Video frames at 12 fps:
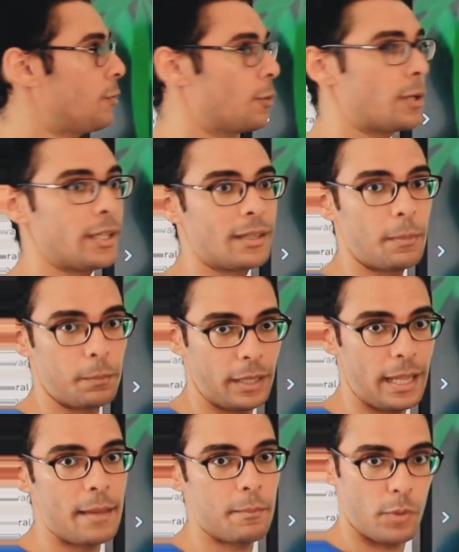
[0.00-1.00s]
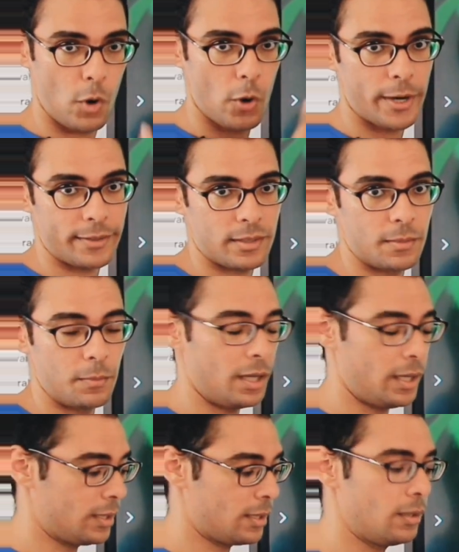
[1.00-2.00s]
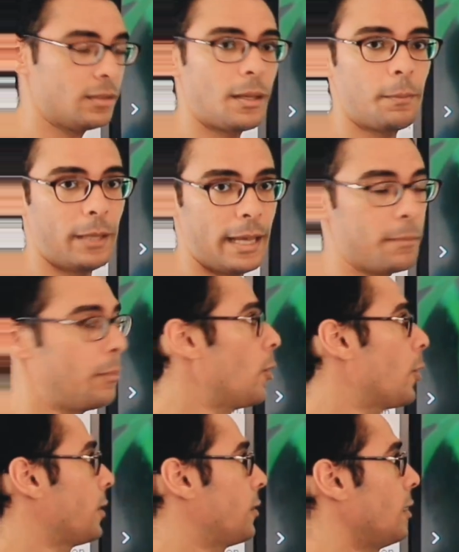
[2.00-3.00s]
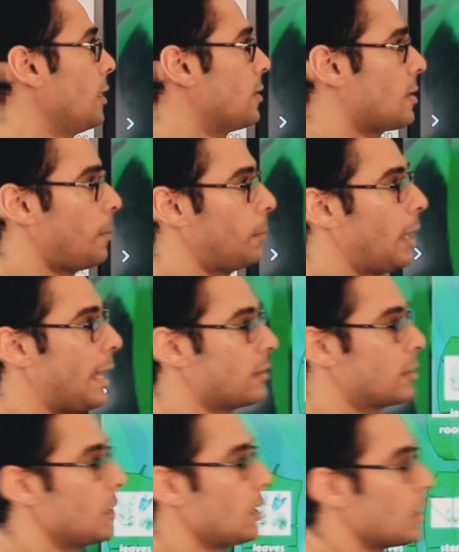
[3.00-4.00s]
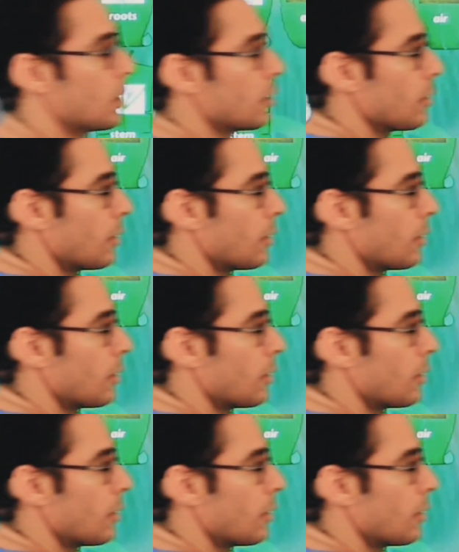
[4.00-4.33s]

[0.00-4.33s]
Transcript: for the plant parts, but it's not a plant part. It's a plant need.